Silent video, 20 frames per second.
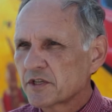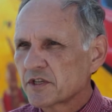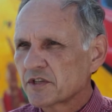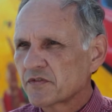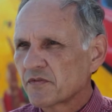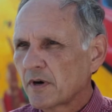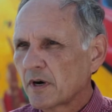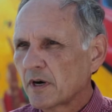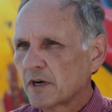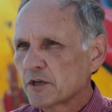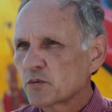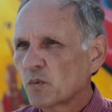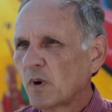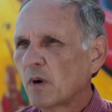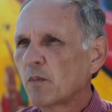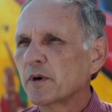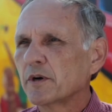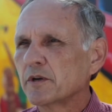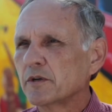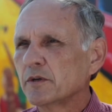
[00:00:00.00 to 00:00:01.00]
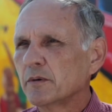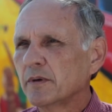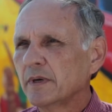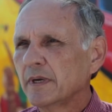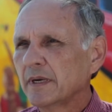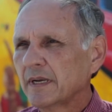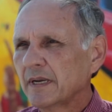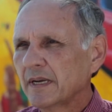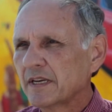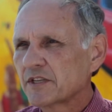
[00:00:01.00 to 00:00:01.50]
as far as what we're
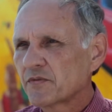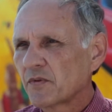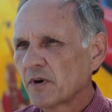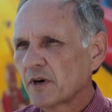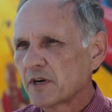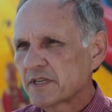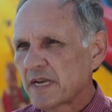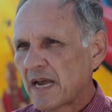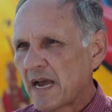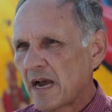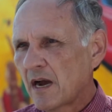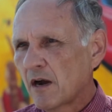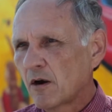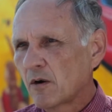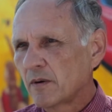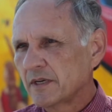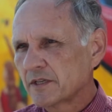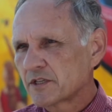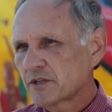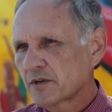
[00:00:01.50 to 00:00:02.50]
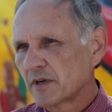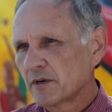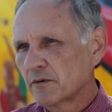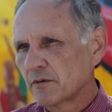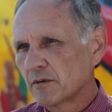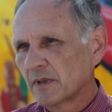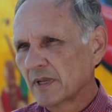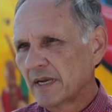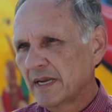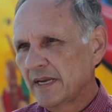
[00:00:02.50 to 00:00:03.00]
doing, as far as how it's going to
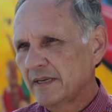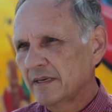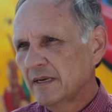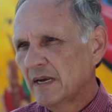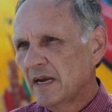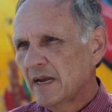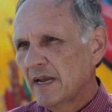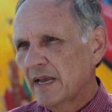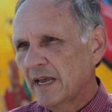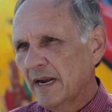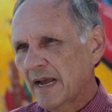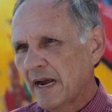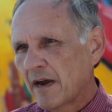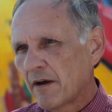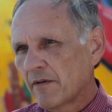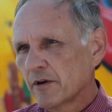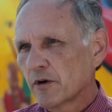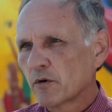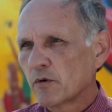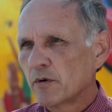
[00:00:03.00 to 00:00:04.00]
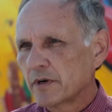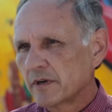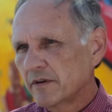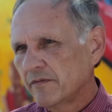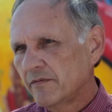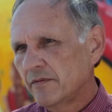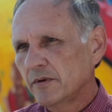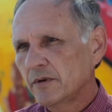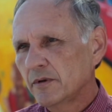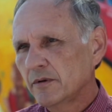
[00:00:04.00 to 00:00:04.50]
relate and how they're going to
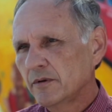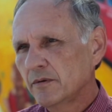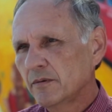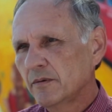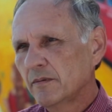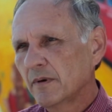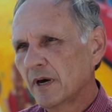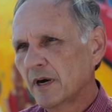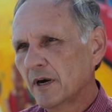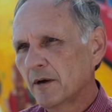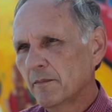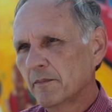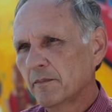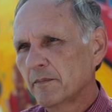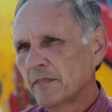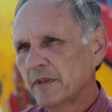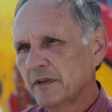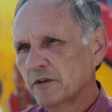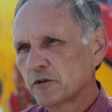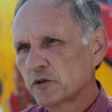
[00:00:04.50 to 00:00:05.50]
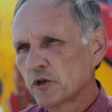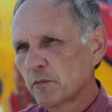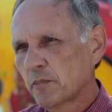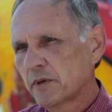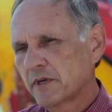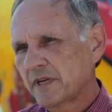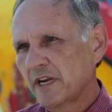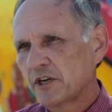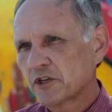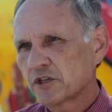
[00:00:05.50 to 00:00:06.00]
view the
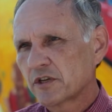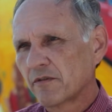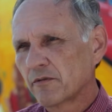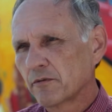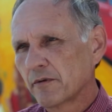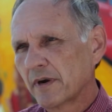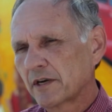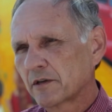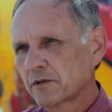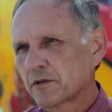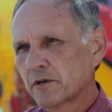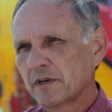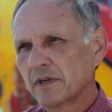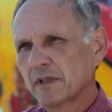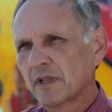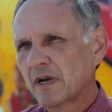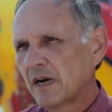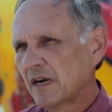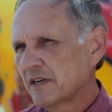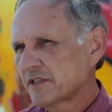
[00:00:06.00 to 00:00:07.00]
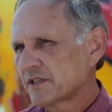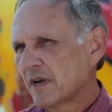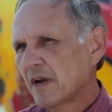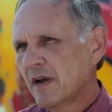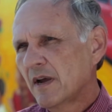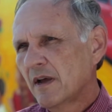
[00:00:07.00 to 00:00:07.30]
interpretation of the regulatory laws.